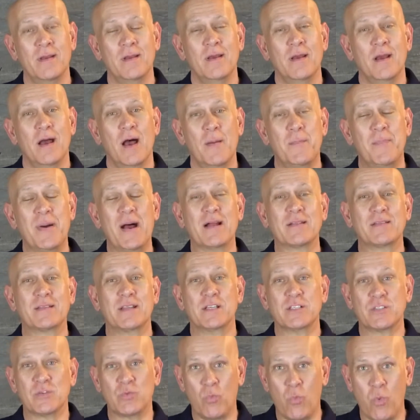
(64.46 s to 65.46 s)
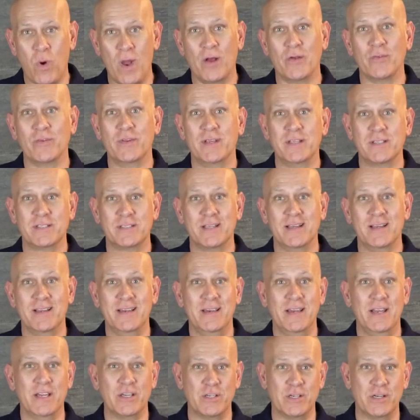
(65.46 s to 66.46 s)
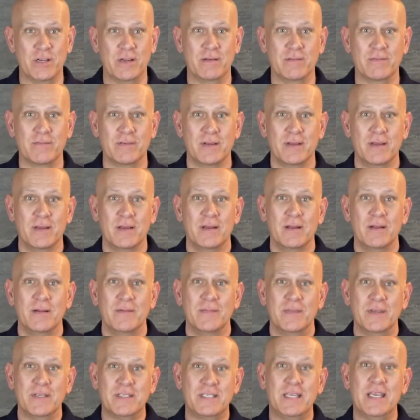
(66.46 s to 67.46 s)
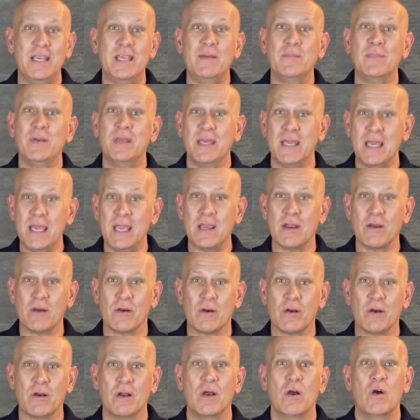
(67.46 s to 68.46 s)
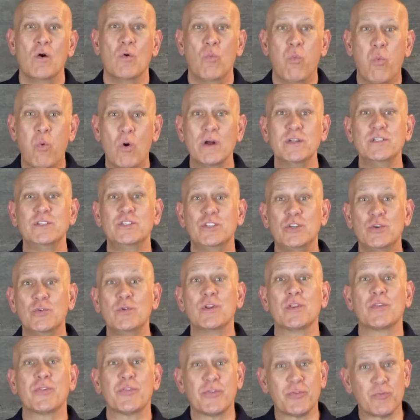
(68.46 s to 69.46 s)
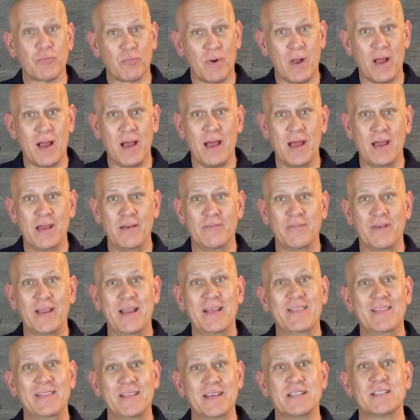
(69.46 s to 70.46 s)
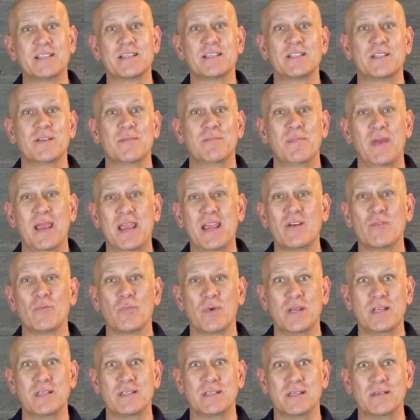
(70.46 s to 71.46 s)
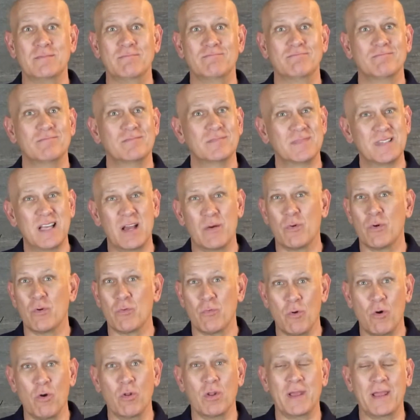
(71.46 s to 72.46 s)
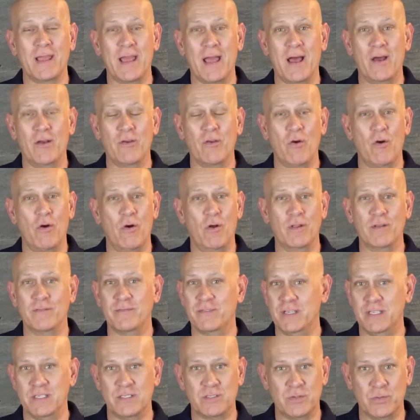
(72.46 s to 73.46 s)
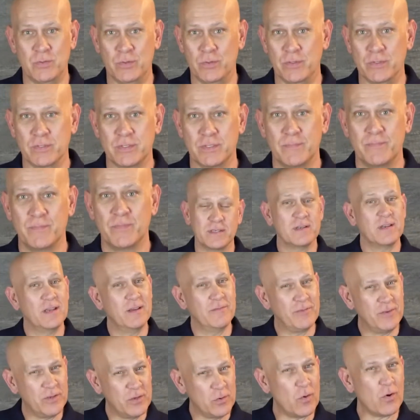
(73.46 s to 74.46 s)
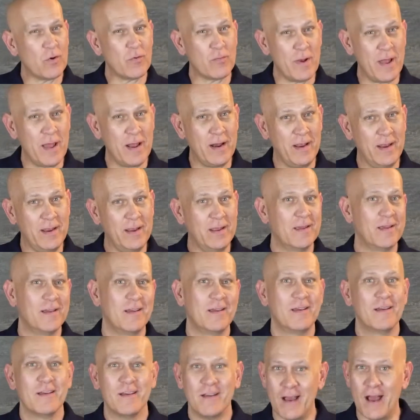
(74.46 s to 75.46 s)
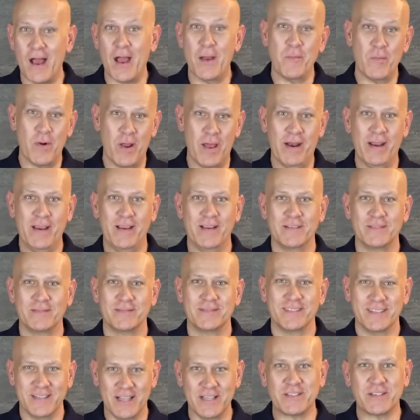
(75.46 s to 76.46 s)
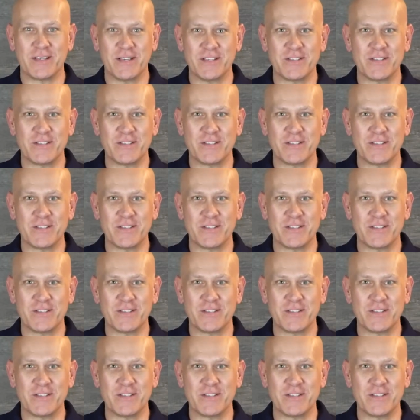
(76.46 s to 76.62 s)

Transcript: about this wellness initiative. The team here wants you to thrive, and this is the main reason that we're rolling out all of these tools. If you're ready, I'm ready. Let's get